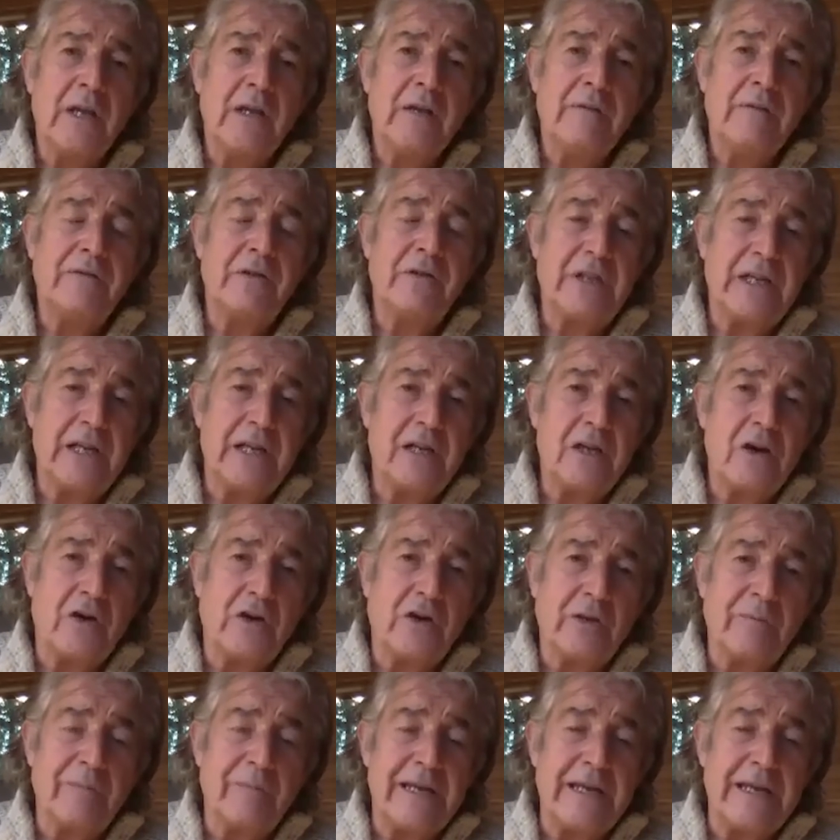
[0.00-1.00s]
for the
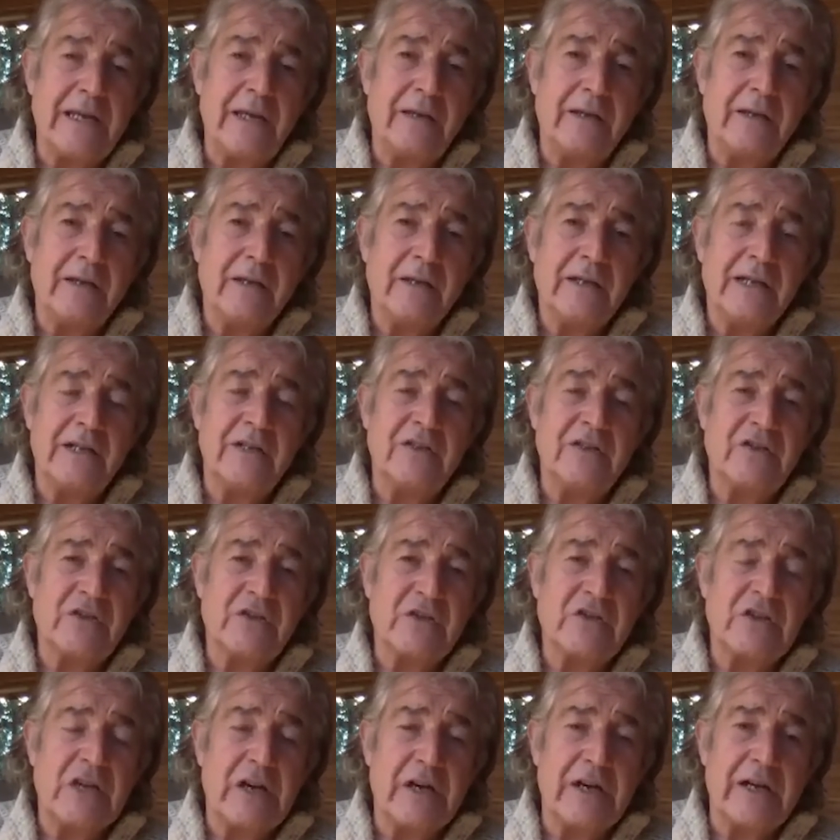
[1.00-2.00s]
economy and
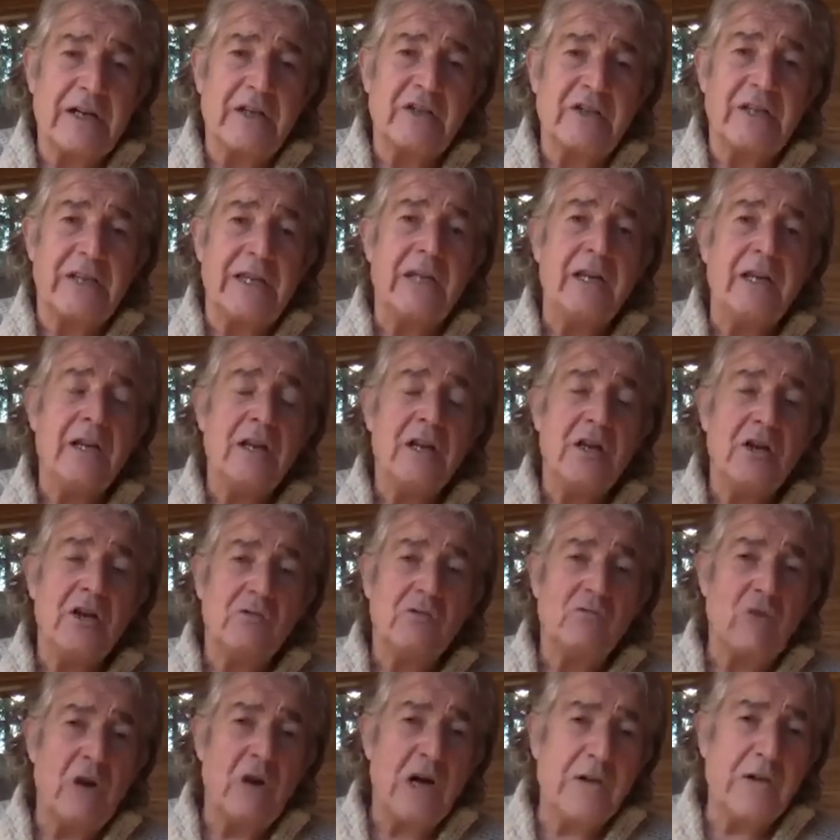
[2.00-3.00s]
society,
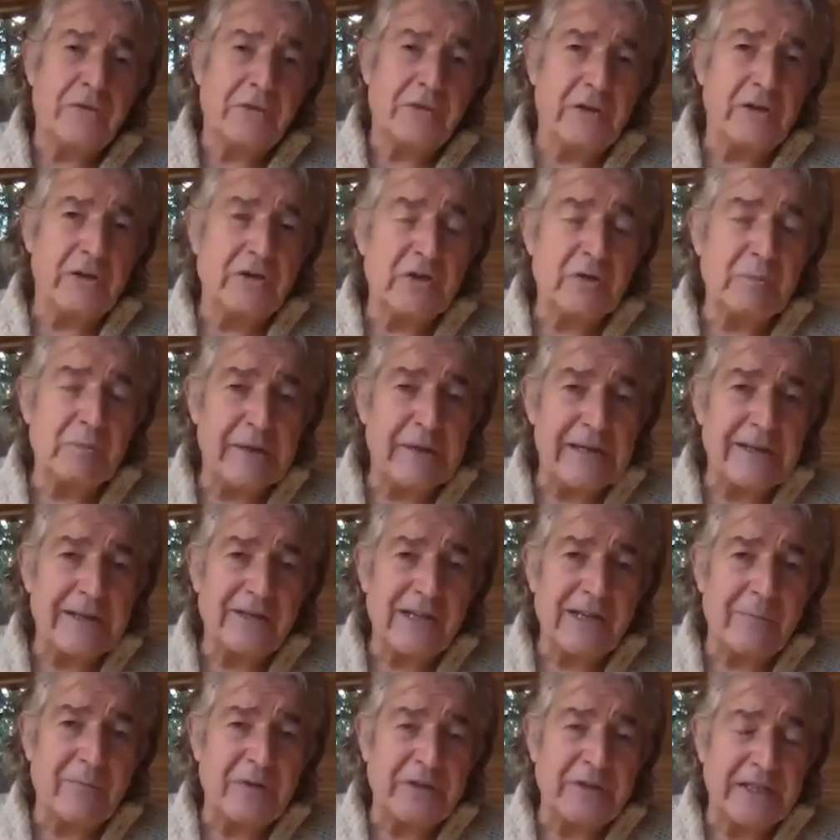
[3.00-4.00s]
rather than just being
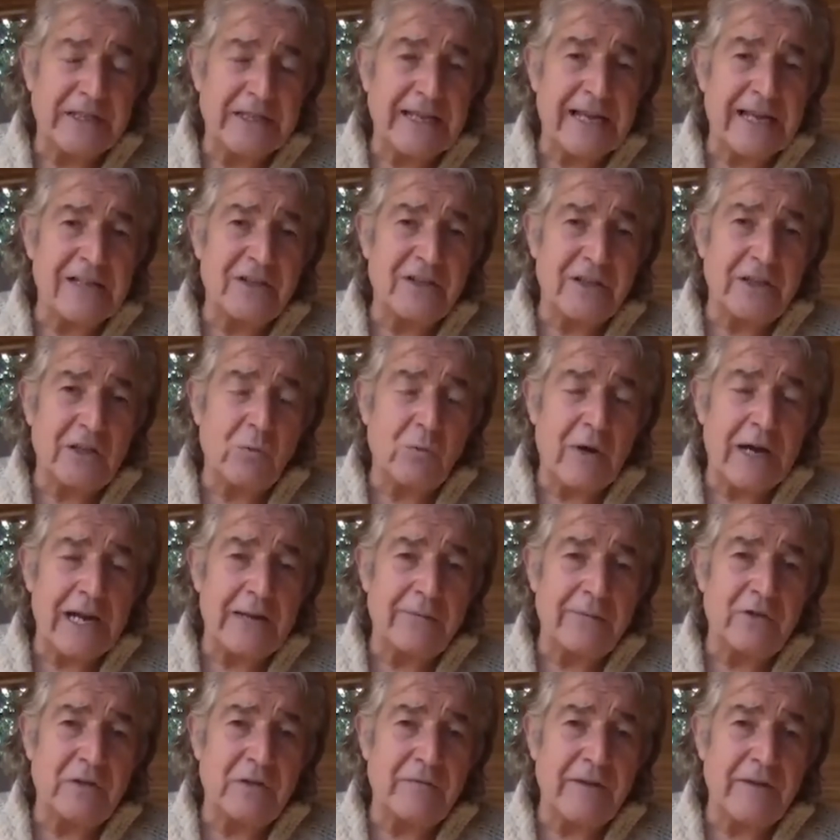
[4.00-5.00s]
something that gets in the way
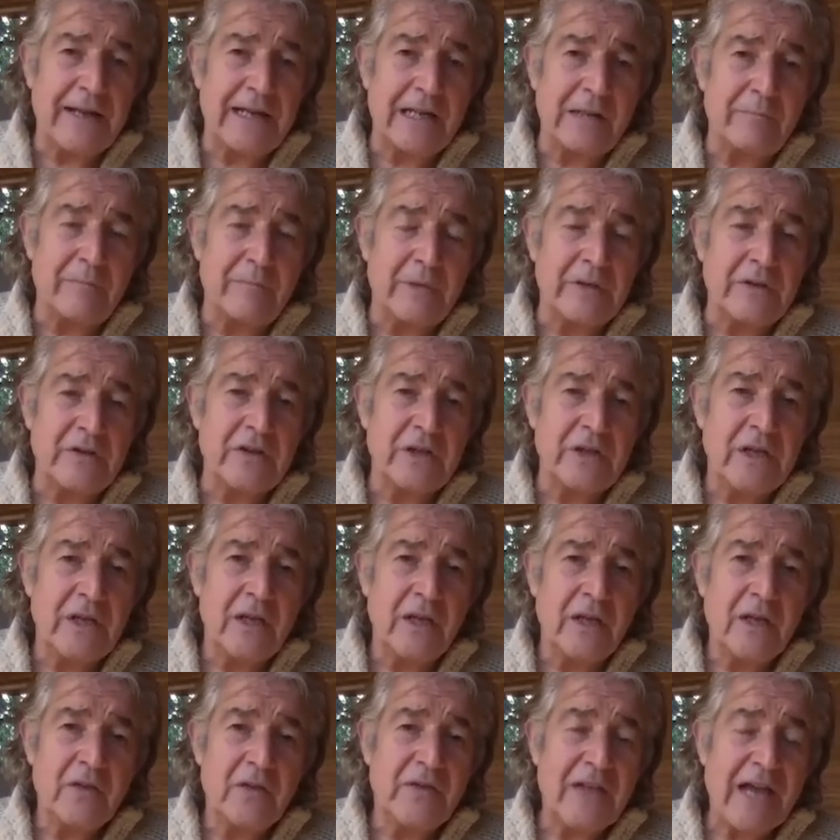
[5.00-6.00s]
of development.
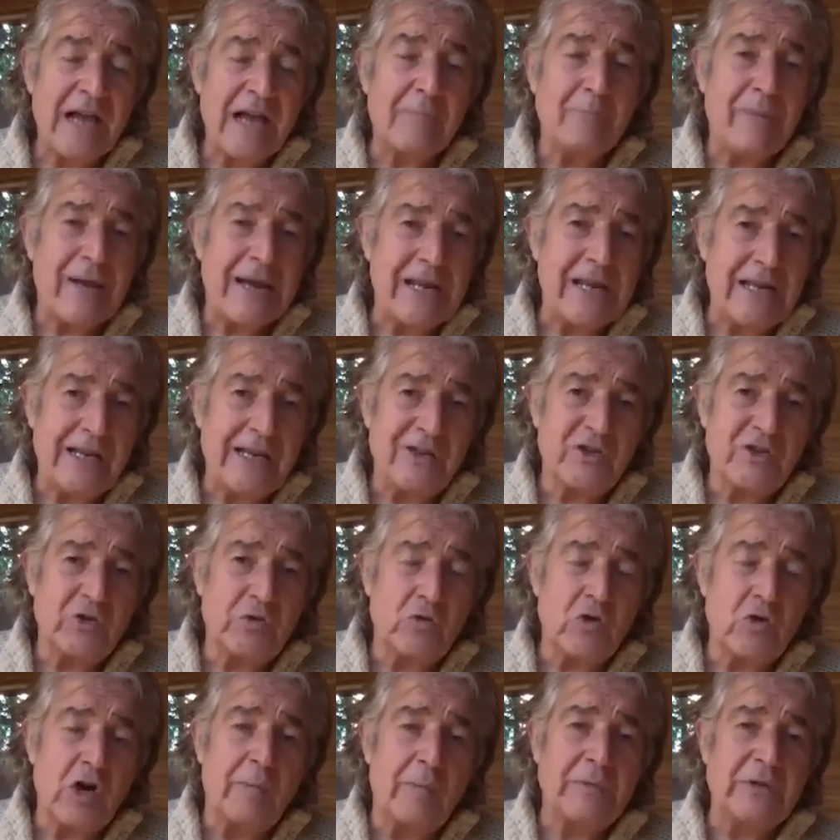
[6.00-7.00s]
That penny has
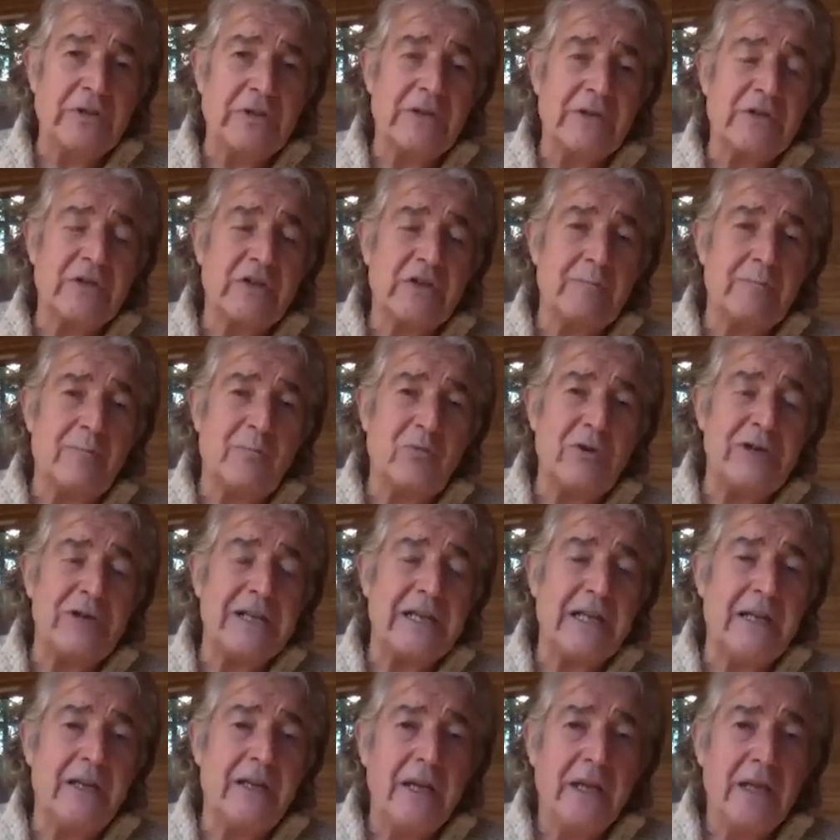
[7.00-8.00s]
dropped at some
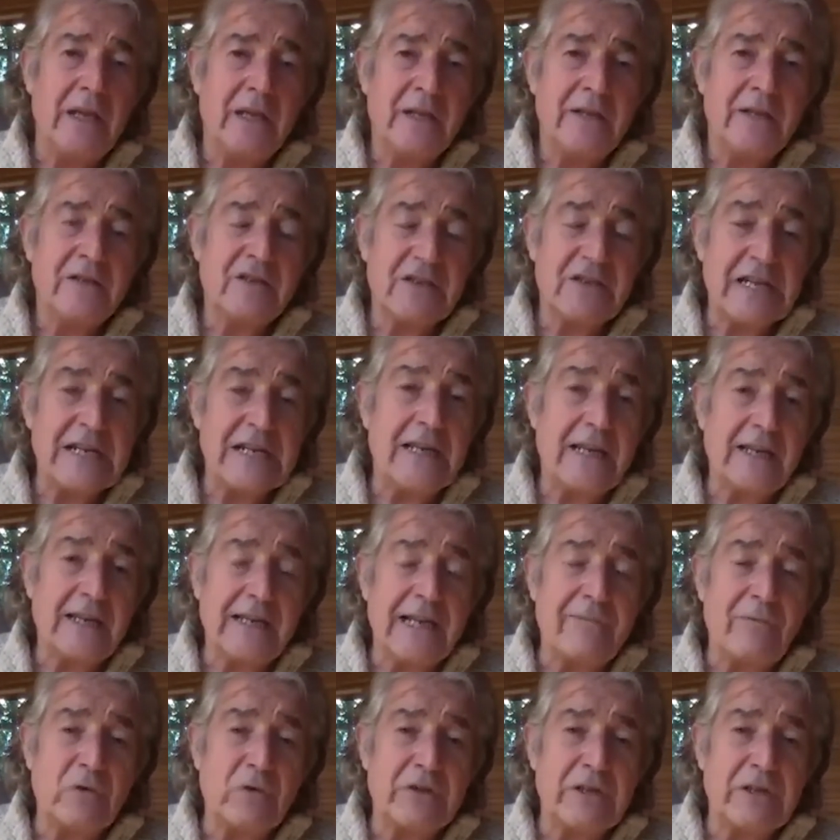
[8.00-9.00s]
pretty senior
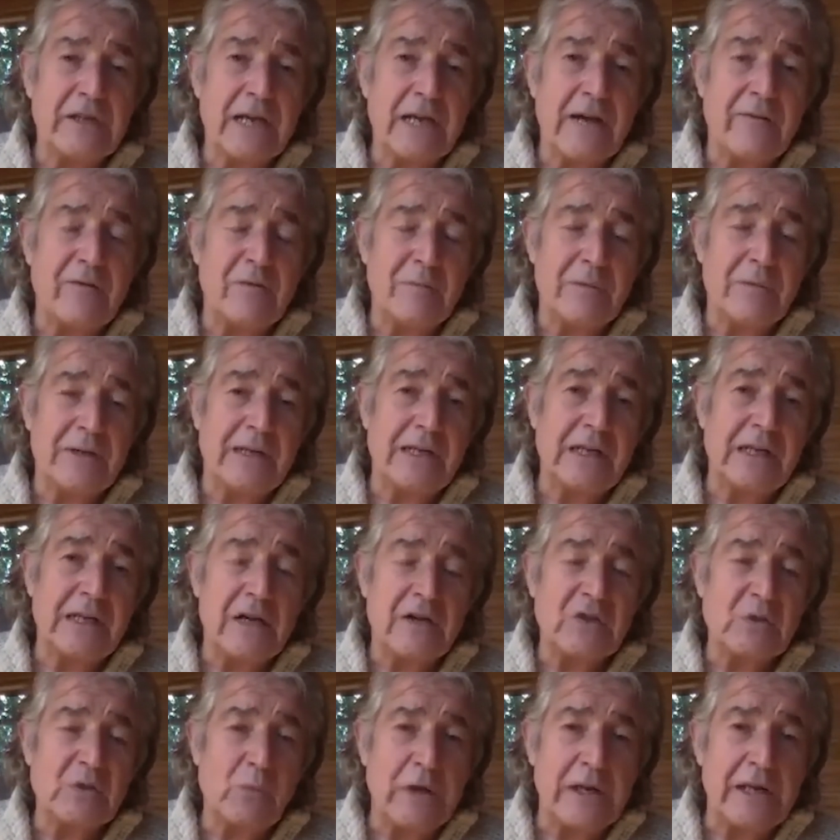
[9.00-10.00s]
levels in government.
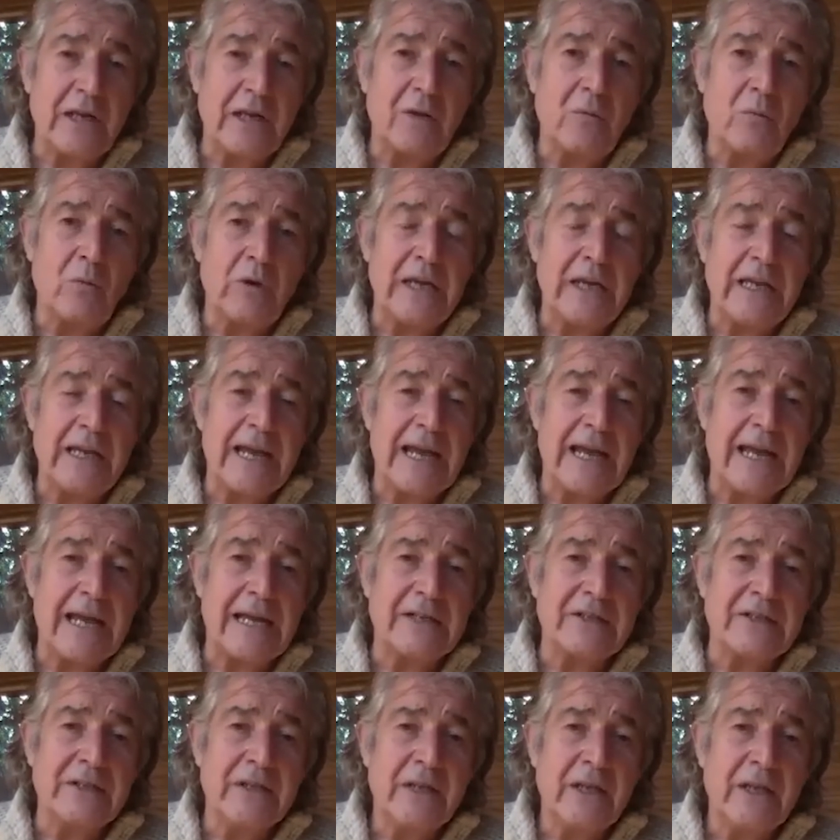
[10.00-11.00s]
Last week, we
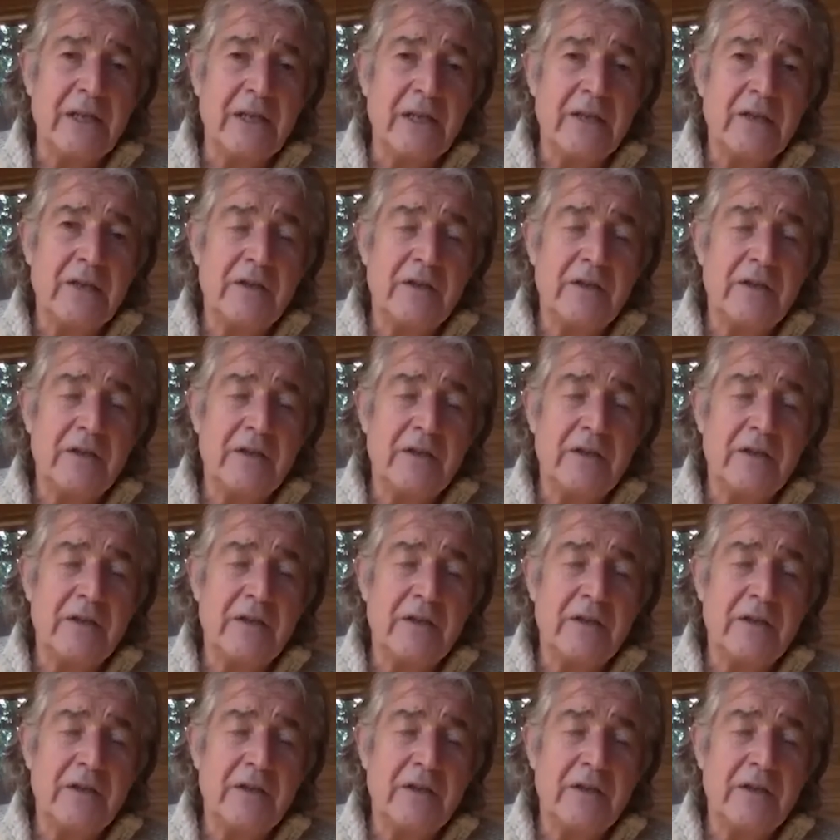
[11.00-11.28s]
had the